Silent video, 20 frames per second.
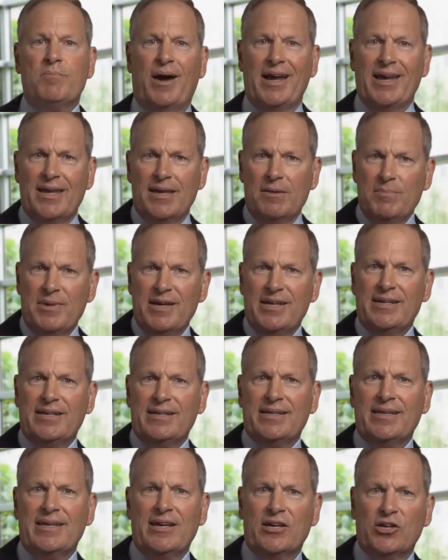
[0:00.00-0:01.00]
by
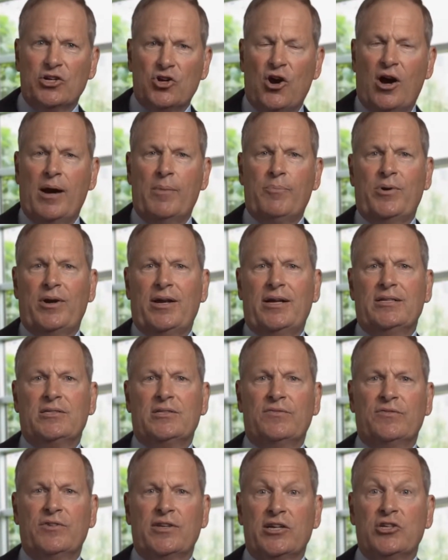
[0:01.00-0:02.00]
immediately and
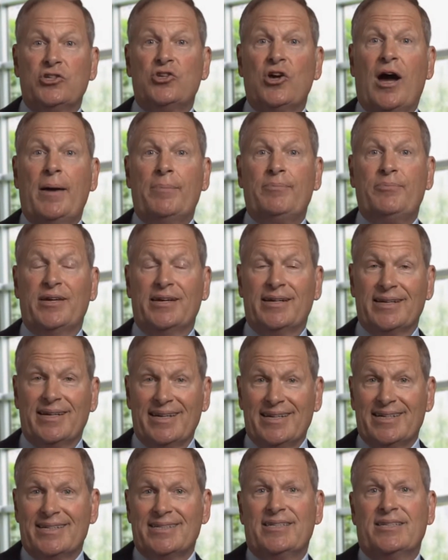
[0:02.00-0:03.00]
comprehensively adopting
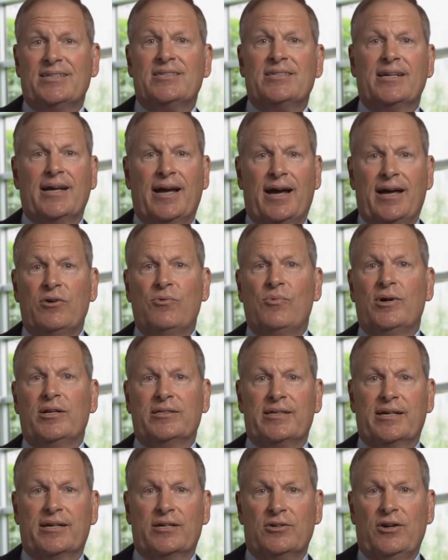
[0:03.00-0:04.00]
existing Honeywell
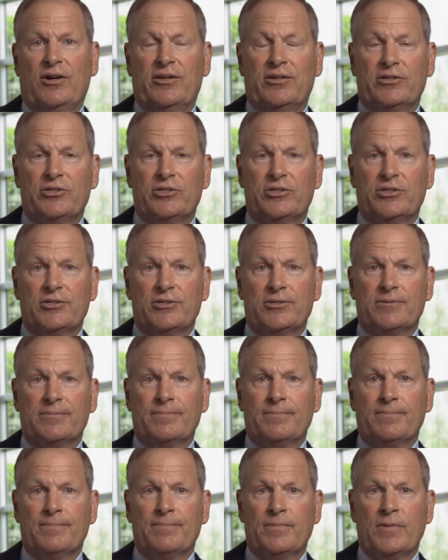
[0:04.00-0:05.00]
technologies.
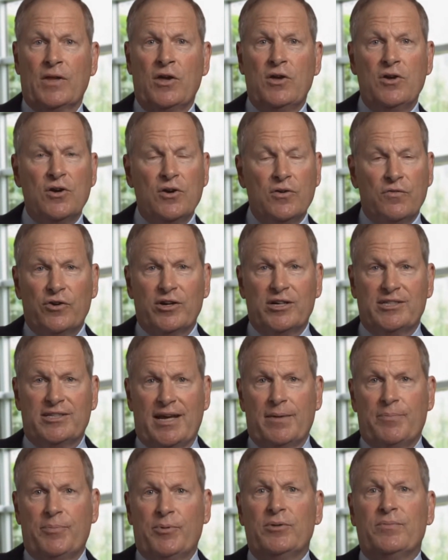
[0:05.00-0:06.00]
For
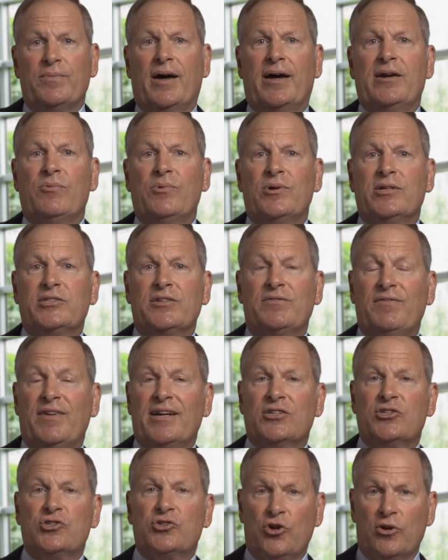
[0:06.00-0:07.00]
example, Honeywell's
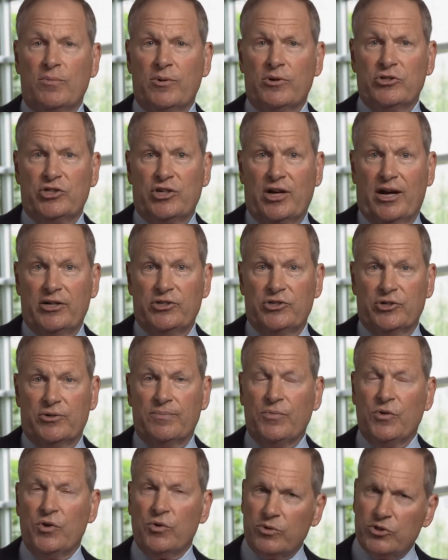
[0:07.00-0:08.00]
advanced turbocharger,
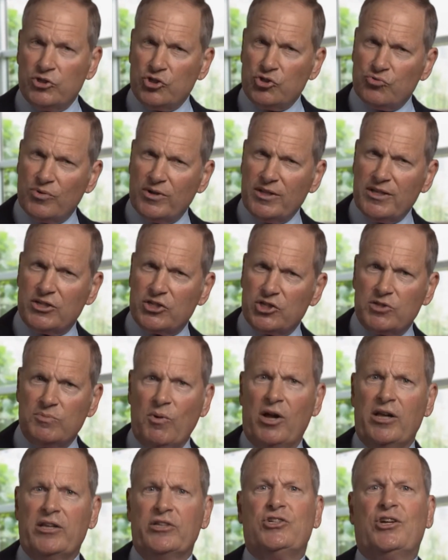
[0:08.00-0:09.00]
which is really a
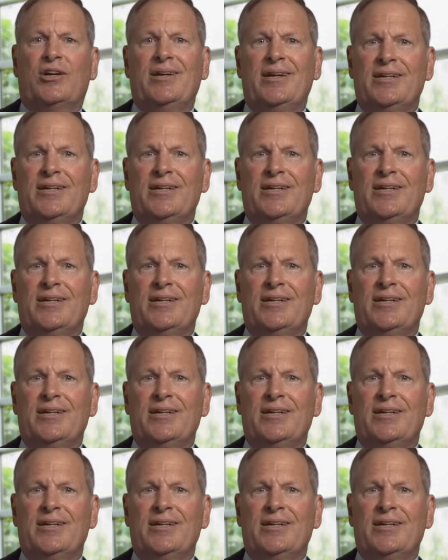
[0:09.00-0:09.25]
small jet